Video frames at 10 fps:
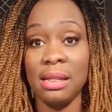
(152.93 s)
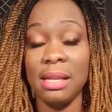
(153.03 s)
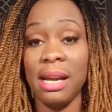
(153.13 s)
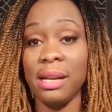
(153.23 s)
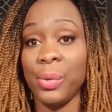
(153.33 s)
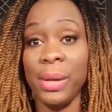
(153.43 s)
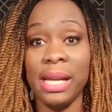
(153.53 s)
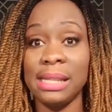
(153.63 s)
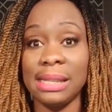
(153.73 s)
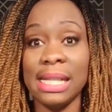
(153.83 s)
then
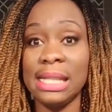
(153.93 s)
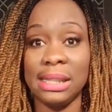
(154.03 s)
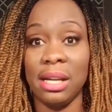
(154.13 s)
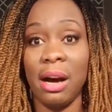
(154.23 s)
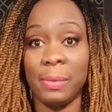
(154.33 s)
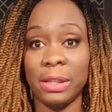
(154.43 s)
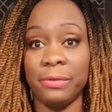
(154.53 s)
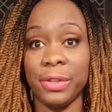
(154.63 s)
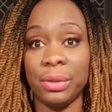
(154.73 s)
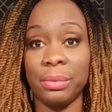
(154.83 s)
quitting is the easier
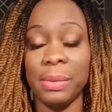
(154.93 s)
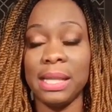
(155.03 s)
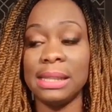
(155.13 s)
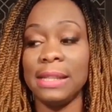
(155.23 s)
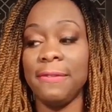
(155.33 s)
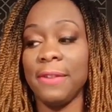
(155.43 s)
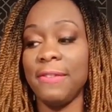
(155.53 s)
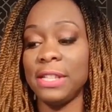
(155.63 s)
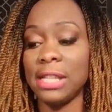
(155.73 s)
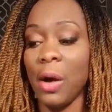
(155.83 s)
option for you because if,
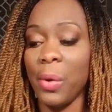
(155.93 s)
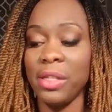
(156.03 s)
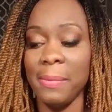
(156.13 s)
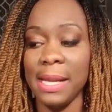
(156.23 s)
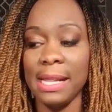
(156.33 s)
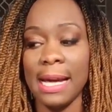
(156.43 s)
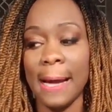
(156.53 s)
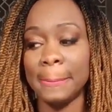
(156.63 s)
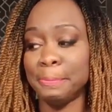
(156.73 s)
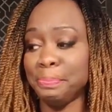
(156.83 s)
if it's not worth it, meaning
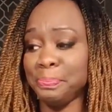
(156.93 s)
that